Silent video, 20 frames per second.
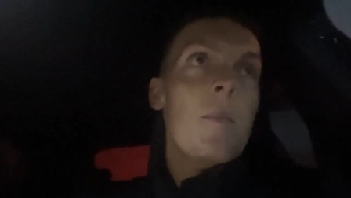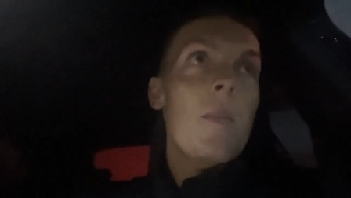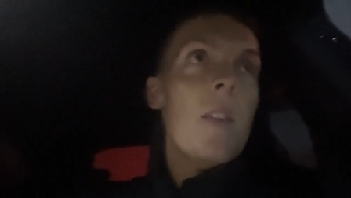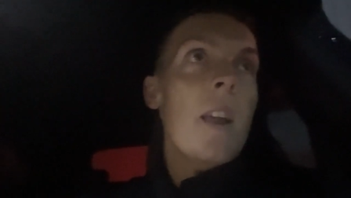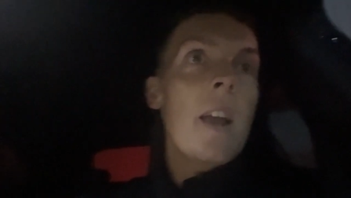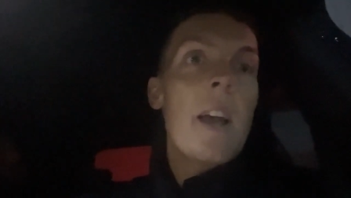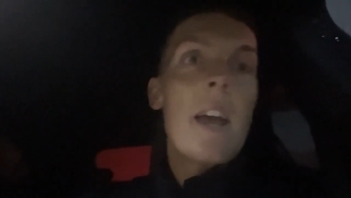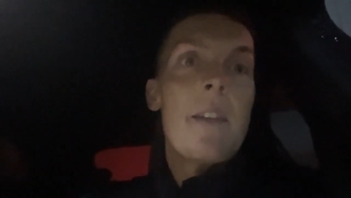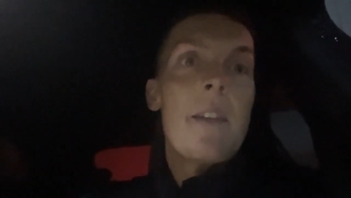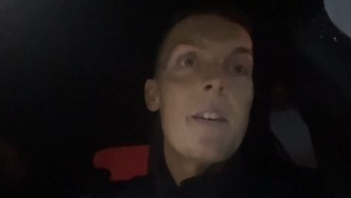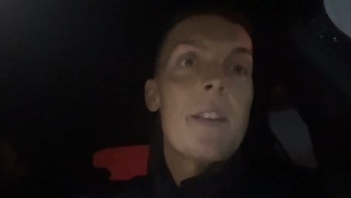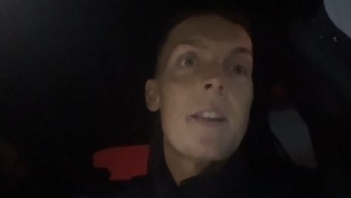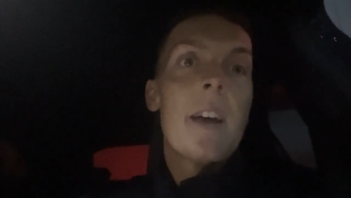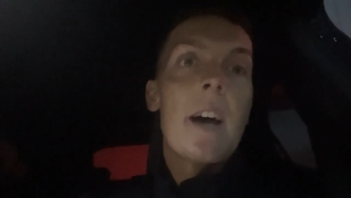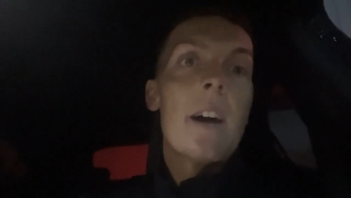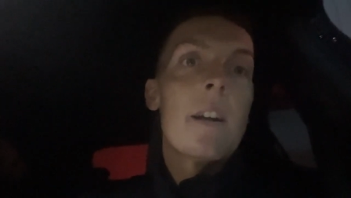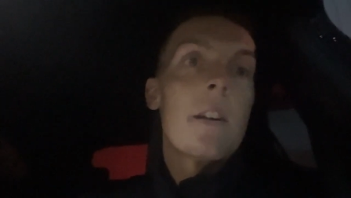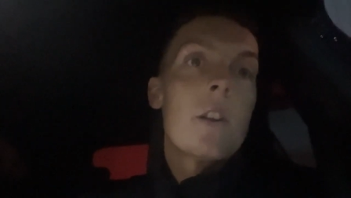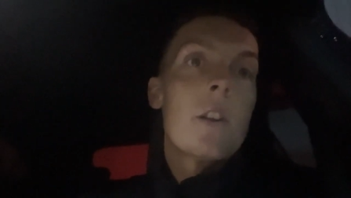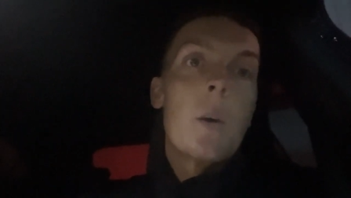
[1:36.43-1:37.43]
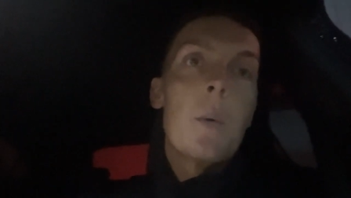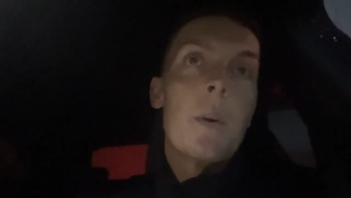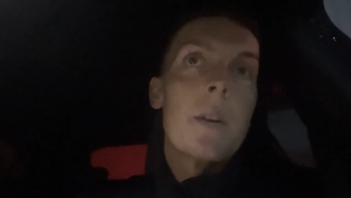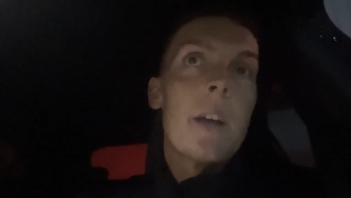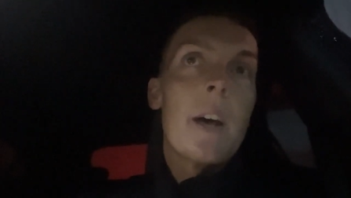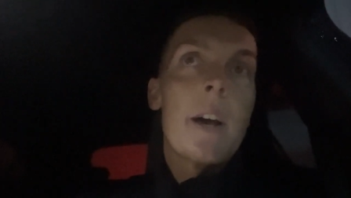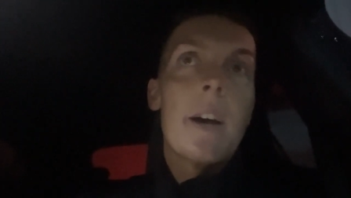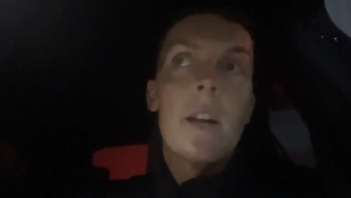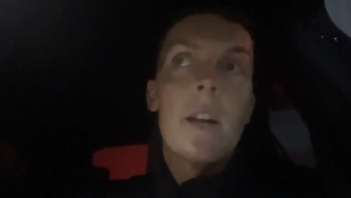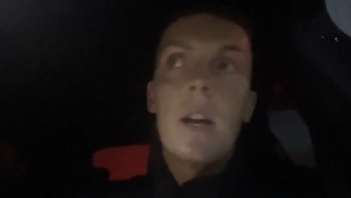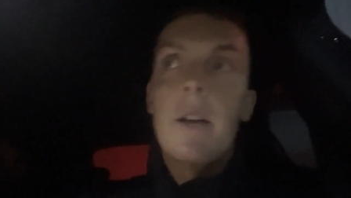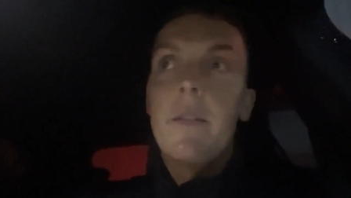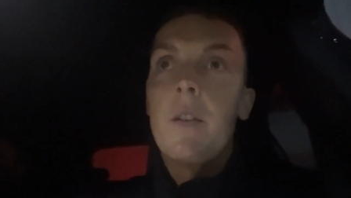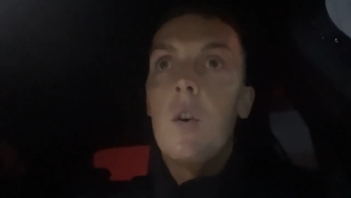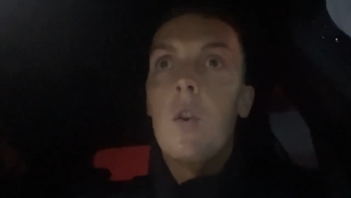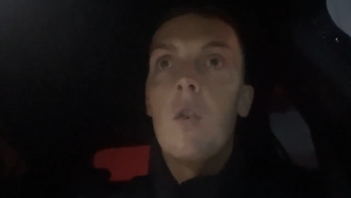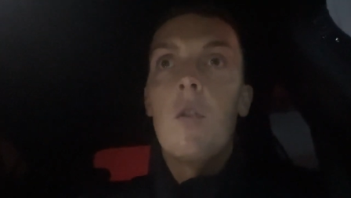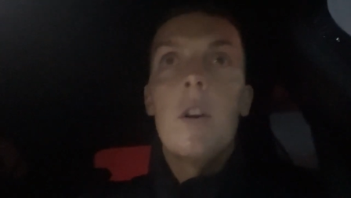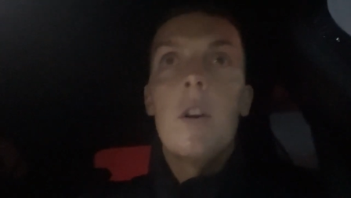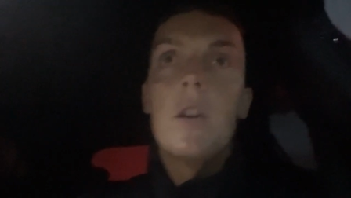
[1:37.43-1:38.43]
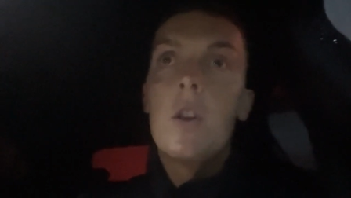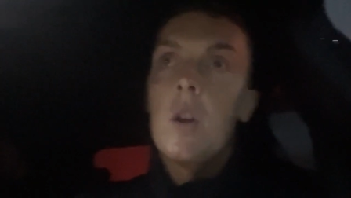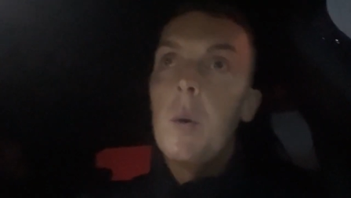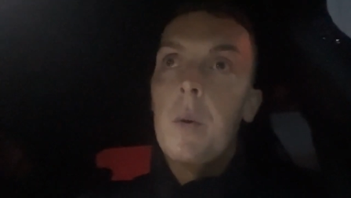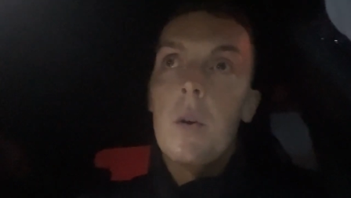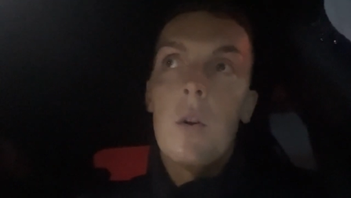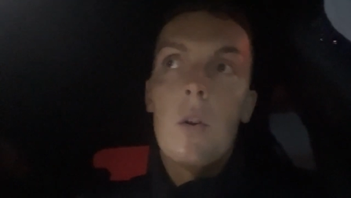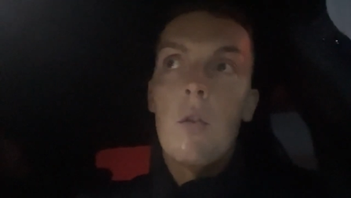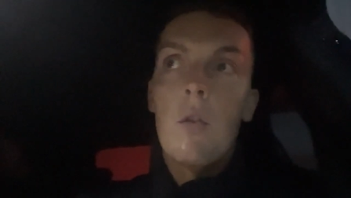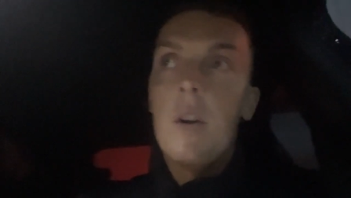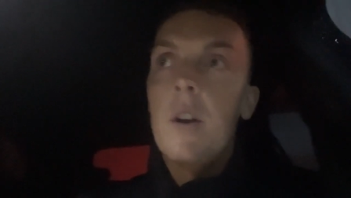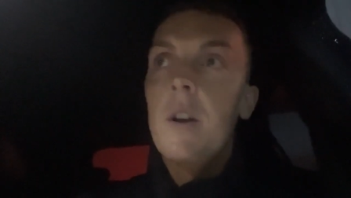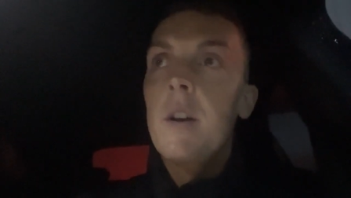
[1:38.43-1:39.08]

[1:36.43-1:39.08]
if you're tired, do it tired. If you're hungry, do it hungry.